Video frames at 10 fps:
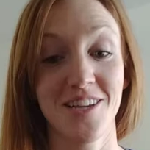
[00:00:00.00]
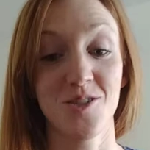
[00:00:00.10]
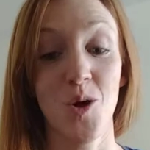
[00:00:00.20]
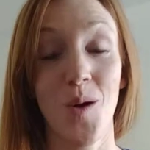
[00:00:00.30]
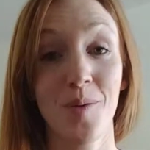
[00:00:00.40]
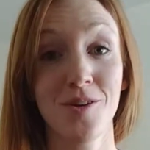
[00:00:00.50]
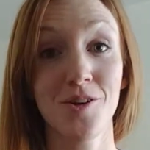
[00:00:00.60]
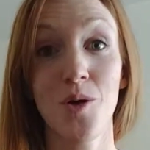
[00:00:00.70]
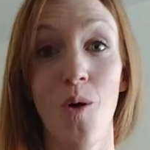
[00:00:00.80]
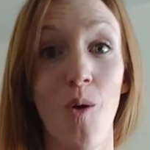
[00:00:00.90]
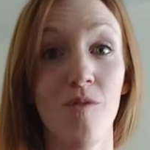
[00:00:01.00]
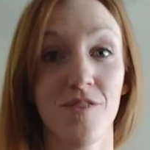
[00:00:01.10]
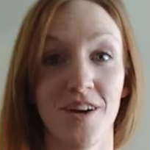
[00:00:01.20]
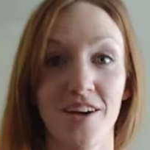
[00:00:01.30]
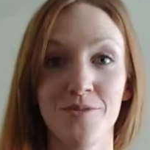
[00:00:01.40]
So I'm going to go
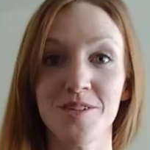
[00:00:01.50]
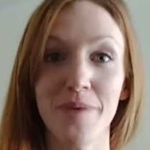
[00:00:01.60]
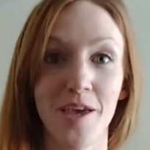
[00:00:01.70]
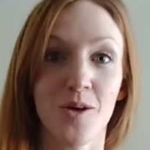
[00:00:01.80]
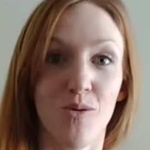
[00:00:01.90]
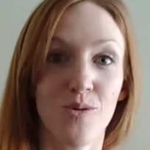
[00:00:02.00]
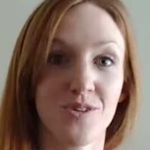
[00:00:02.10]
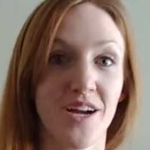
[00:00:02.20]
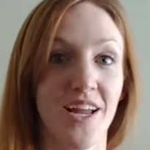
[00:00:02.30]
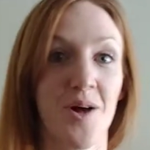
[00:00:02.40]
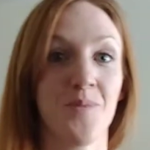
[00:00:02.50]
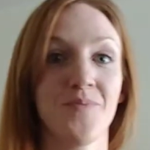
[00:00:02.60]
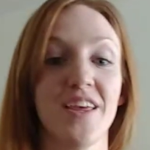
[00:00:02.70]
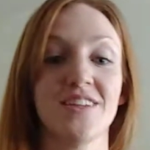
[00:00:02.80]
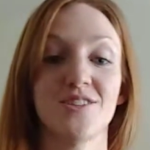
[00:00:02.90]
over, everyone's making goals right
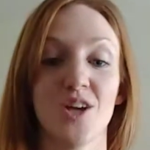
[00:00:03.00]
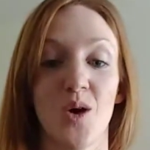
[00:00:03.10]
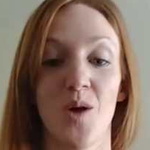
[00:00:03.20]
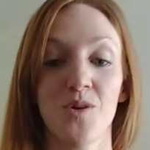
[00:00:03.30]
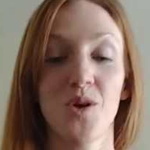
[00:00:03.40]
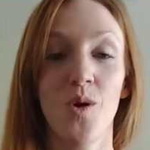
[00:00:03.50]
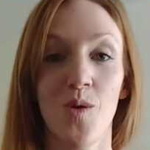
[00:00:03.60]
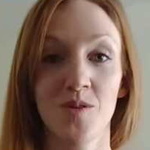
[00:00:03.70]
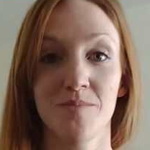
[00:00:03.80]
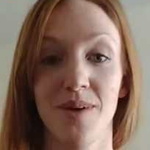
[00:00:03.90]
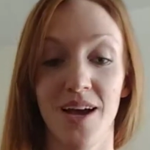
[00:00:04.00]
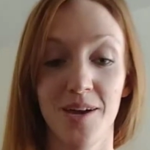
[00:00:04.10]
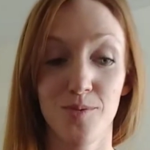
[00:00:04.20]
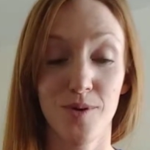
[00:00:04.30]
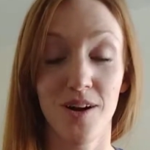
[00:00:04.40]
now. And so I want to go over my
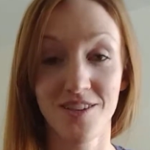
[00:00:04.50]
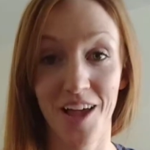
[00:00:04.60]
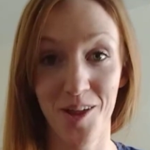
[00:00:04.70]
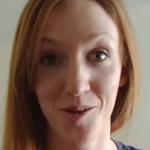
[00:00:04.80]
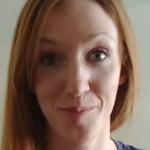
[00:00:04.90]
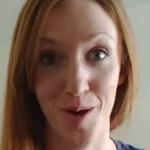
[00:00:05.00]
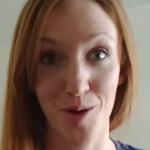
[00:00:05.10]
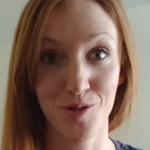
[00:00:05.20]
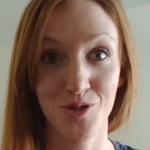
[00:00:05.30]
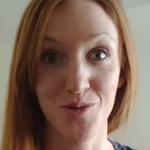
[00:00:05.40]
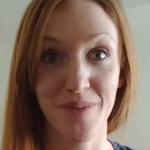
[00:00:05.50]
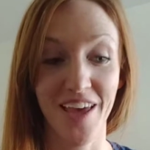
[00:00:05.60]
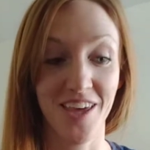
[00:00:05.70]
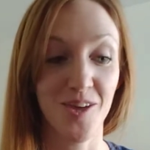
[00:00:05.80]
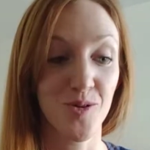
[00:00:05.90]
rock solid approach to
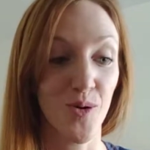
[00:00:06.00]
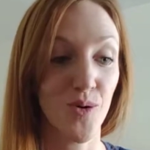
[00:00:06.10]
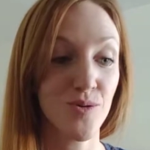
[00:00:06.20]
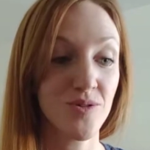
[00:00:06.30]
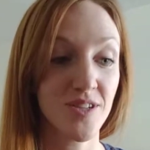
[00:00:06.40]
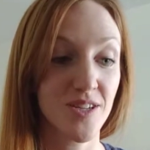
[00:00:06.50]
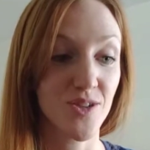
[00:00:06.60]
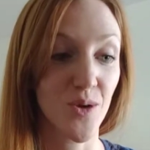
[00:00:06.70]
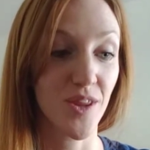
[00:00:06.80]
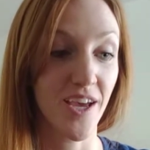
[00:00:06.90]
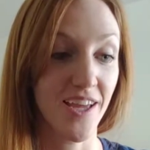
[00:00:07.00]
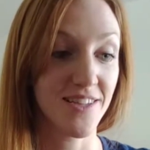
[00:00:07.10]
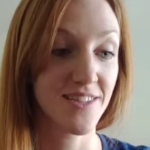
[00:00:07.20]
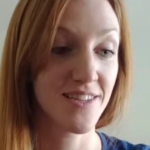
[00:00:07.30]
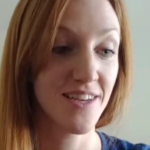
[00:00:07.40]
making goals so that
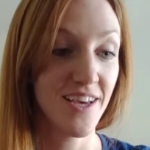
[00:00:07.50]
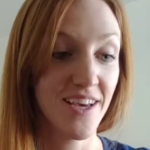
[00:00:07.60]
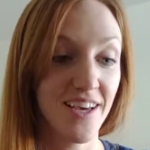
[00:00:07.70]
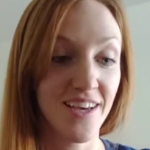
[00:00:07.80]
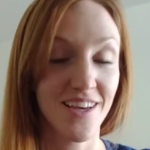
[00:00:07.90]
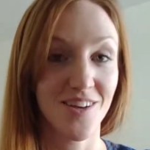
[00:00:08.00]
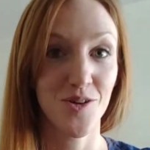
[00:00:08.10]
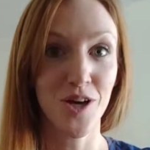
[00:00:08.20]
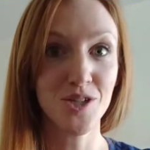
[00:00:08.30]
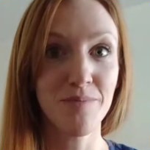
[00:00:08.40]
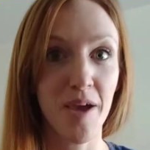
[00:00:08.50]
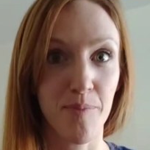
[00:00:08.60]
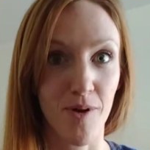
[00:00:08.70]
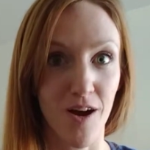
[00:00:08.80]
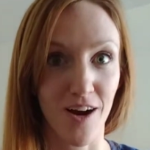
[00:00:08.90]
you actually make
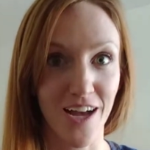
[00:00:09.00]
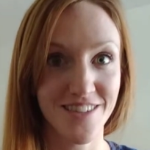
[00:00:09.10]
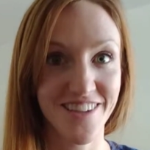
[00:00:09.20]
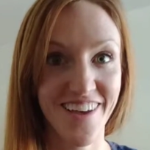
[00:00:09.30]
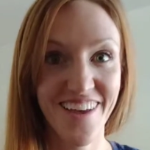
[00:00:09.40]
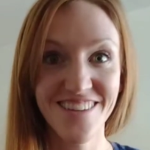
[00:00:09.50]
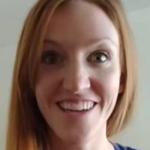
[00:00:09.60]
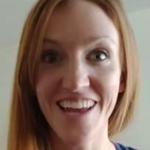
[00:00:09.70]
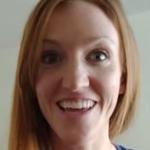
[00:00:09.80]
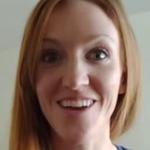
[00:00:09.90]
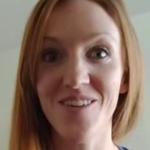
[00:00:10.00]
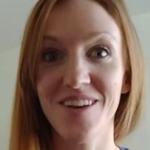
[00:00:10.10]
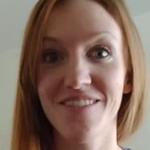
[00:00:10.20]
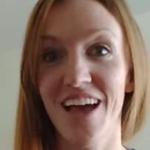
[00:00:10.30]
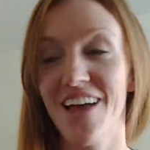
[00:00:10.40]
progress to kind of get rid
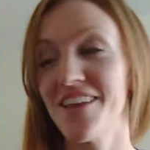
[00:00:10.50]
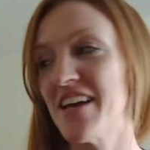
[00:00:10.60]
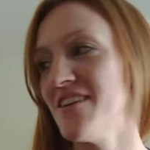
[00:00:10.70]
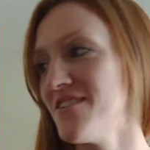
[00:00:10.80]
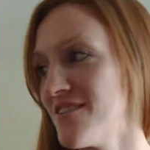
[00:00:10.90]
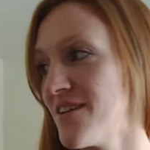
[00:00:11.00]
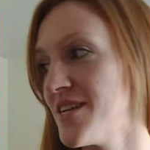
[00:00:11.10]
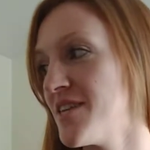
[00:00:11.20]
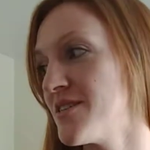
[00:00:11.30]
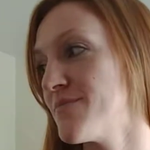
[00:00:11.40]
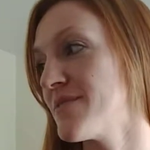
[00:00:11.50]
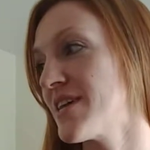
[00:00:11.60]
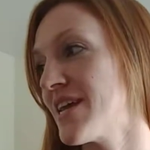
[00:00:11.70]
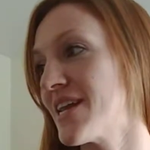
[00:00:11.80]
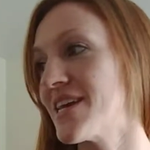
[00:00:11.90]
of that. Like, oh, I didn't
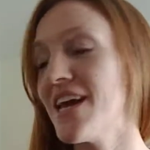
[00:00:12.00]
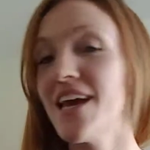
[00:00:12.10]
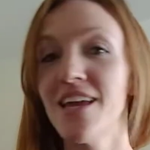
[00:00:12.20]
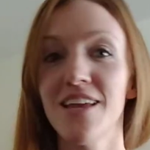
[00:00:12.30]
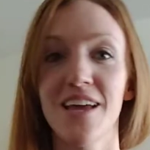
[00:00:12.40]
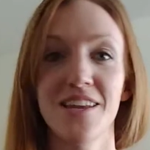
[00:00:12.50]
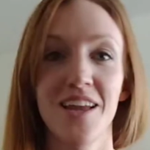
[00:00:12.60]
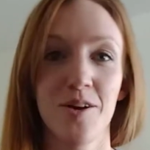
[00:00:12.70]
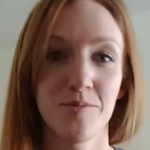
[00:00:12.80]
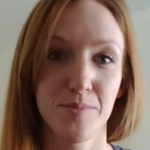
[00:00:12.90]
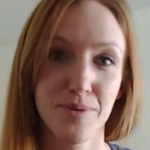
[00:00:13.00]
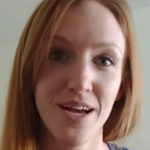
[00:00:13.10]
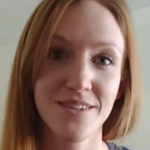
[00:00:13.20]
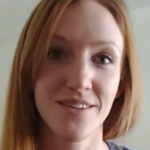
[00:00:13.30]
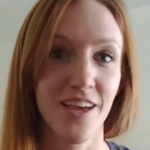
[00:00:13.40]
get it again. And now I'm
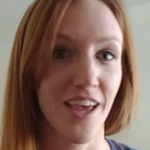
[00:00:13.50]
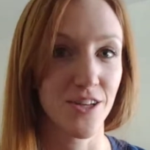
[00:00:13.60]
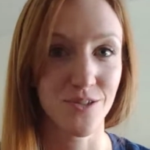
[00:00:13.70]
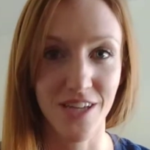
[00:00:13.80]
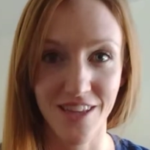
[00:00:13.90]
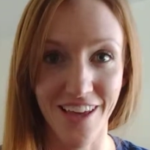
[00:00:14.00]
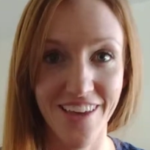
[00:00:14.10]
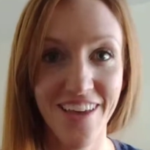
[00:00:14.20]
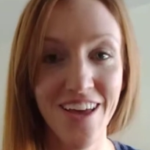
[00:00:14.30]
depressed and I can't do anything.